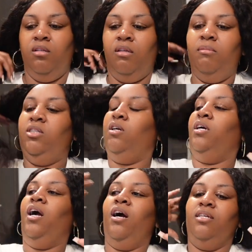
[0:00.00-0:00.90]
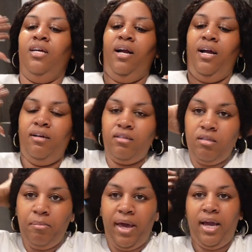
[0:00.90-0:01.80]
Let me show y'all, because I got
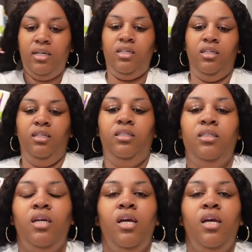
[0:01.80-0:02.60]
some packages.